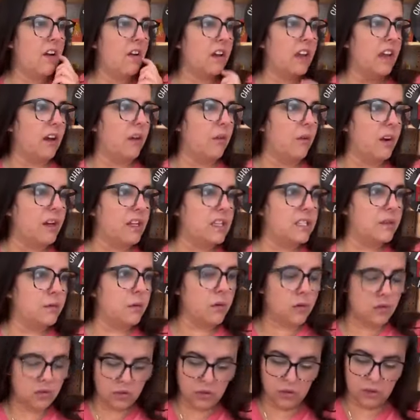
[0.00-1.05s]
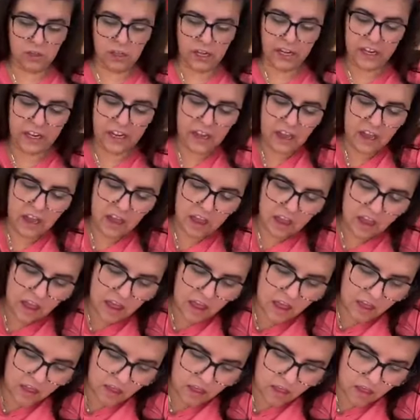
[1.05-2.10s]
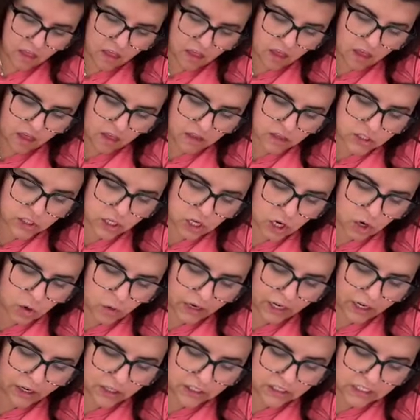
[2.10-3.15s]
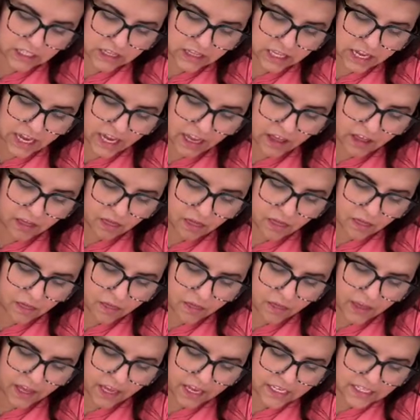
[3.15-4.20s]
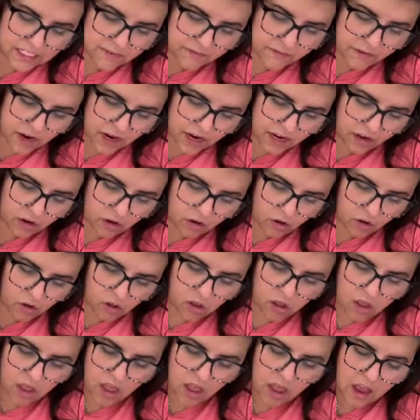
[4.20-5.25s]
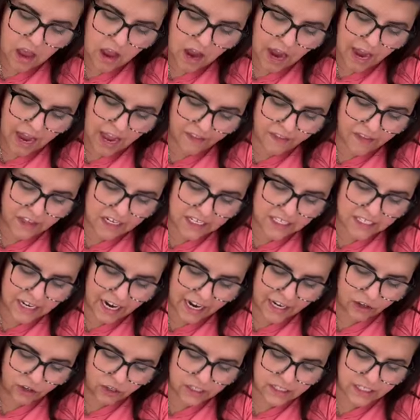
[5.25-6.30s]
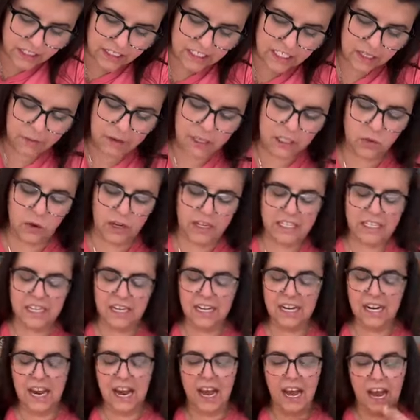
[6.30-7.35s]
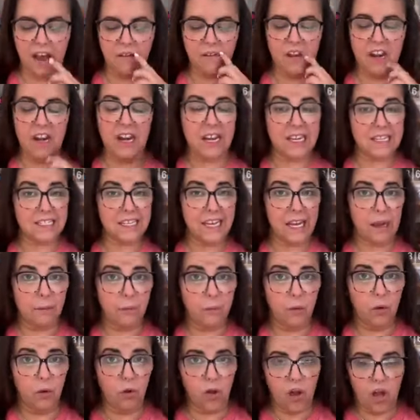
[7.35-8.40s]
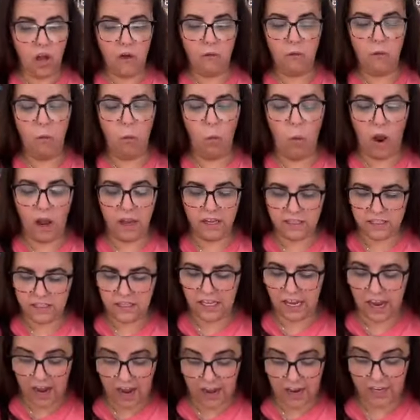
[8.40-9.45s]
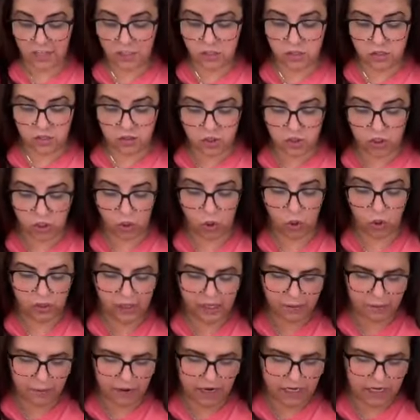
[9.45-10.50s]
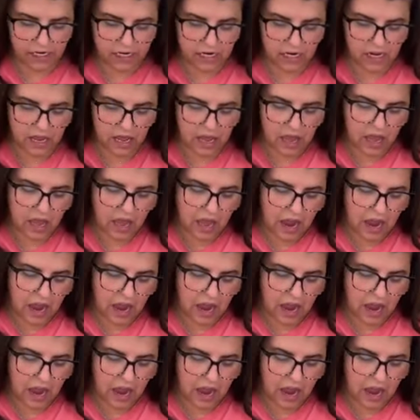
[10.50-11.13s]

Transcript: I don't get what it's supposed to look like. So here's the thing. This file, I had the designer send to me, so I didn't have an example of what the eyes should look like painted.